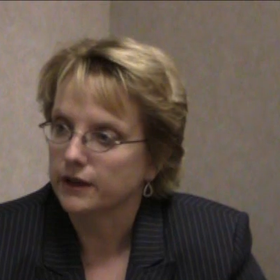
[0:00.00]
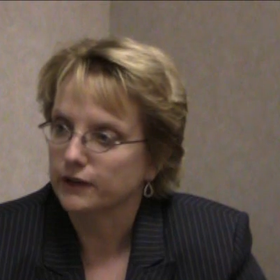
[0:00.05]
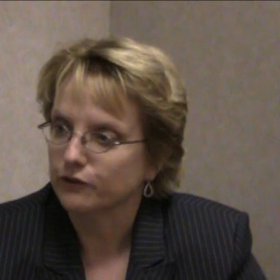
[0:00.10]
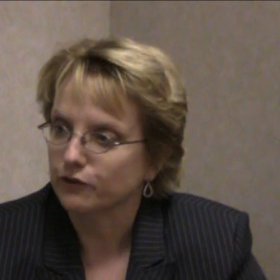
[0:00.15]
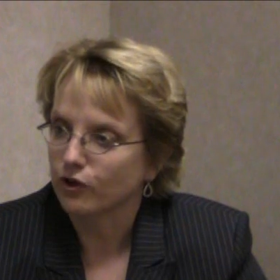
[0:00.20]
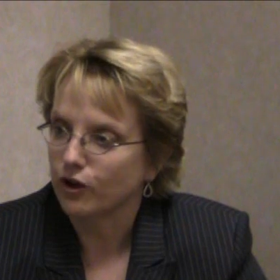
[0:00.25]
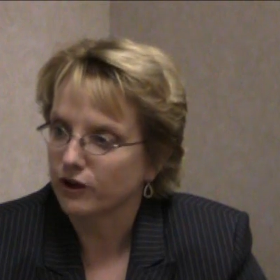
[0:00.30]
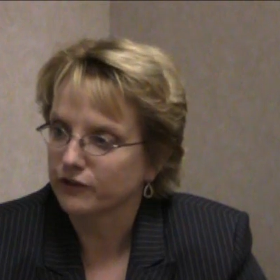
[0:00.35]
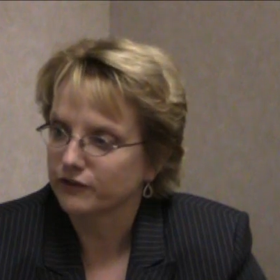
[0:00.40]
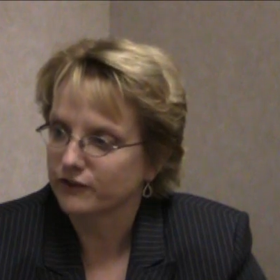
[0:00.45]

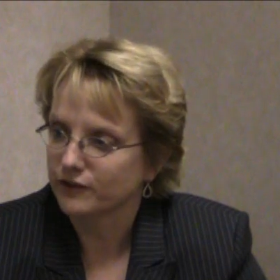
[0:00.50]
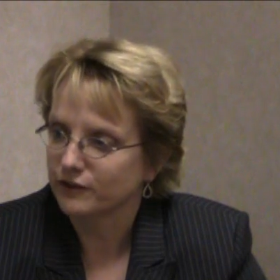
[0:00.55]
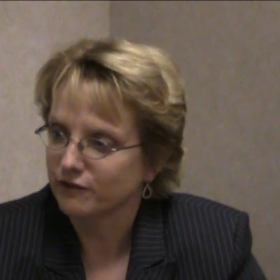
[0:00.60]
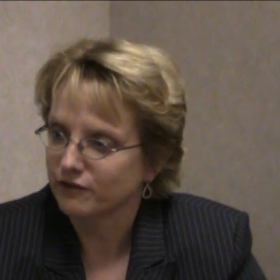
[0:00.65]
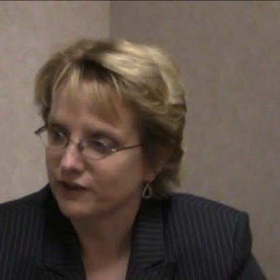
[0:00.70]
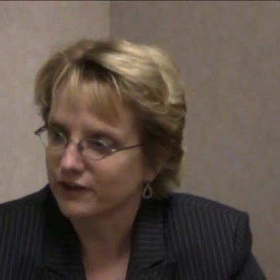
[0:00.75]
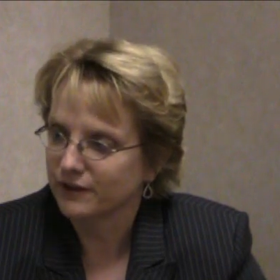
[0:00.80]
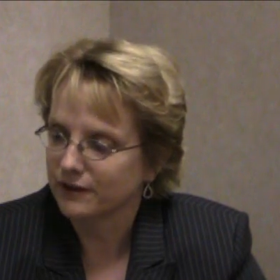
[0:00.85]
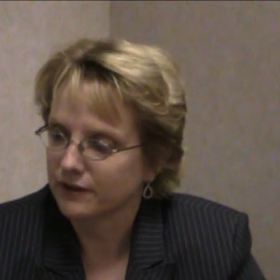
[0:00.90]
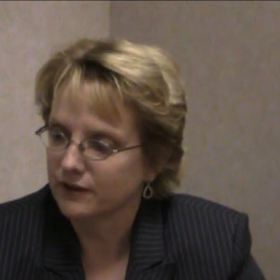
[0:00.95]

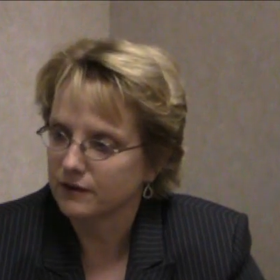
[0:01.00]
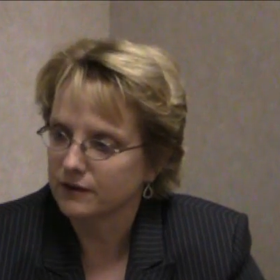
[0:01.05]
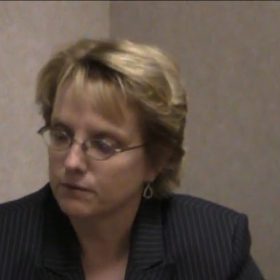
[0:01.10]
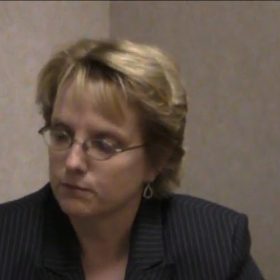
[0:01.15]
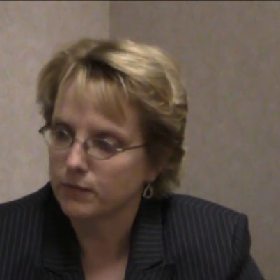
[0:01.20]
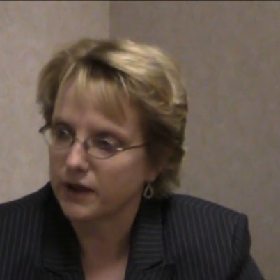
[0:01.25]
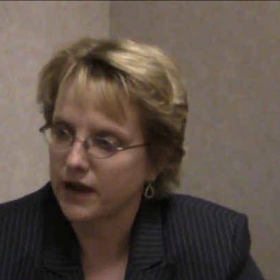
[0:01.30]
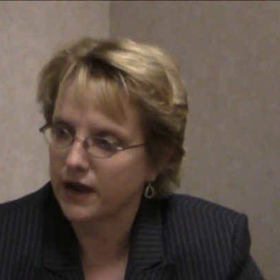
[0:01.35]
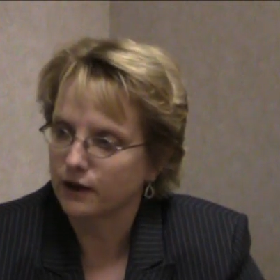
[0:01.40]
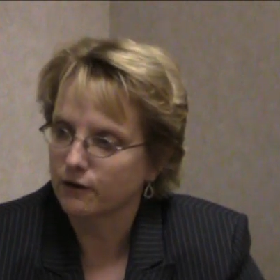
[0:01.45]
exhaustive
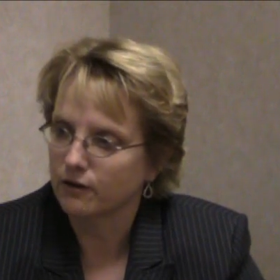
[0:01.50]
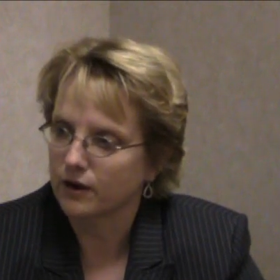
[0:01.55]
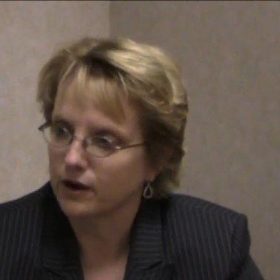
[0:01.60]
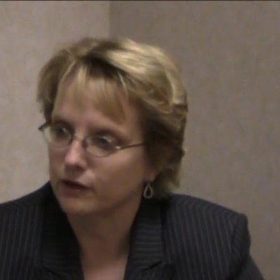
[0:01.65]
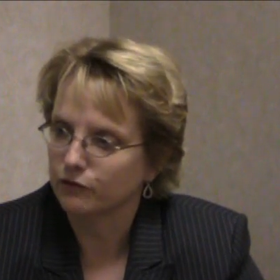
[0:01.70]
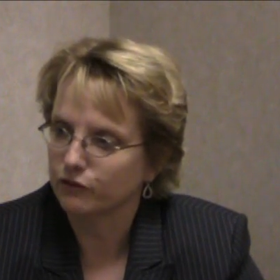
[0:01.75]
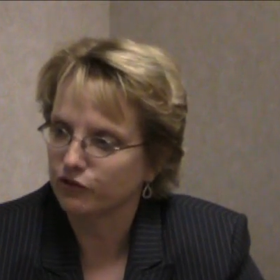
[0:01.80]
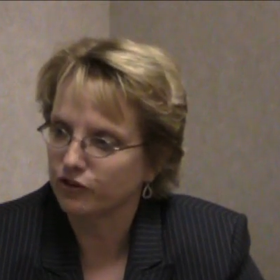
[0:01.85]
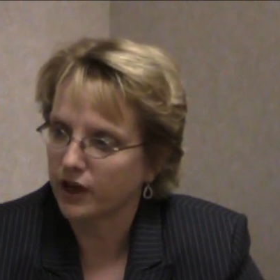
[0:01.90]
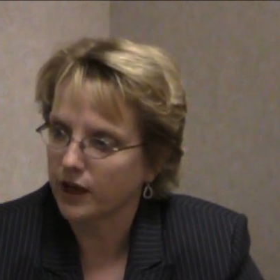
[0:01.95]

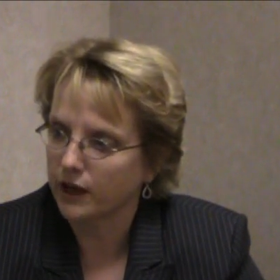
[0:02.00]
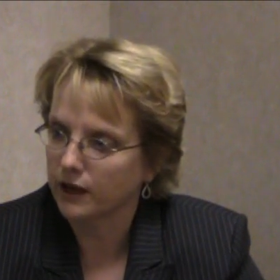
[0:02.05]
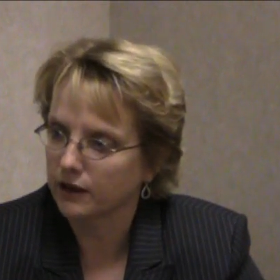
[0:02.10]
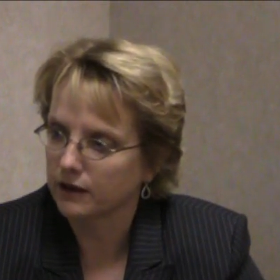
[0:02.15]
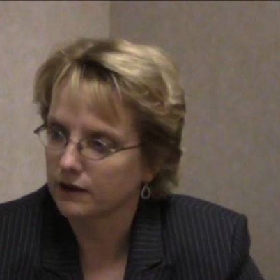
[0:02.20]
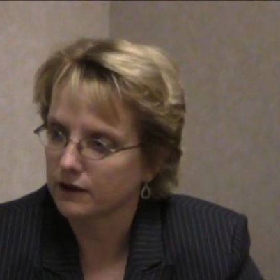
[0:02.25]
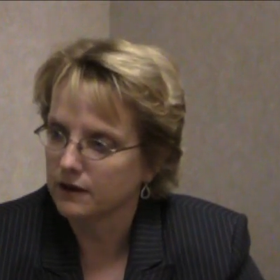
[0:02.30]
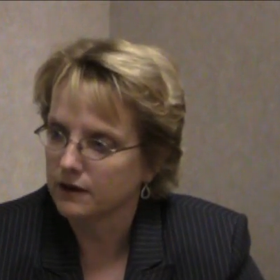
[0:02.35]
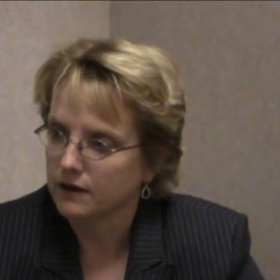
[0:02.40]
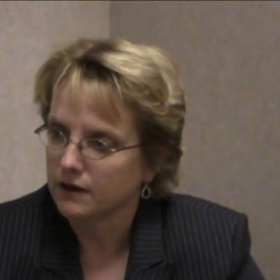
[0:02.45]
background check